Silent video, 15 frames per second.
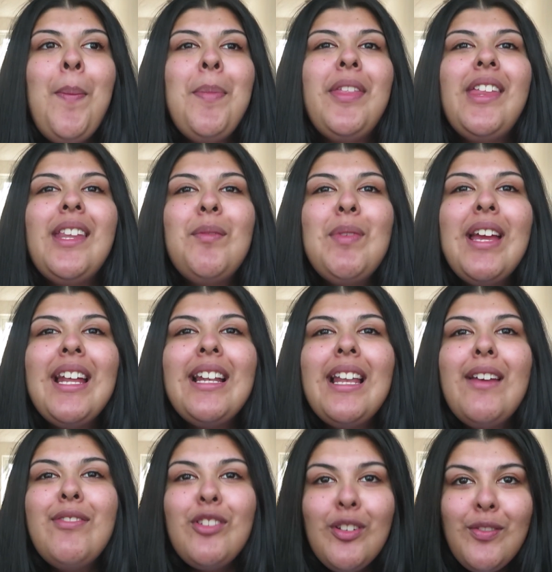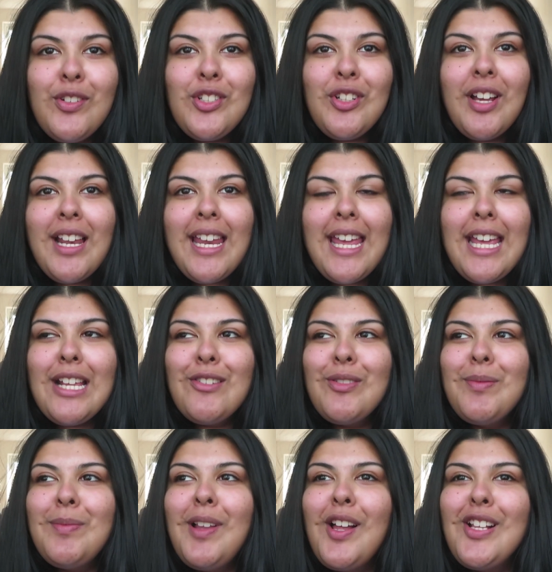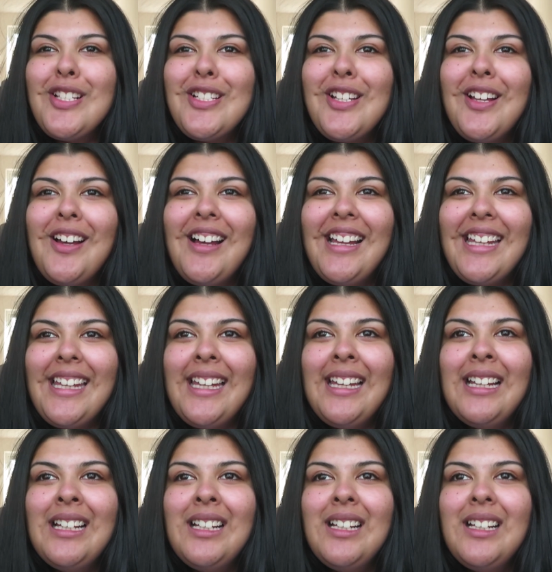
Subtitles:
but then we had leftover Chinese from last night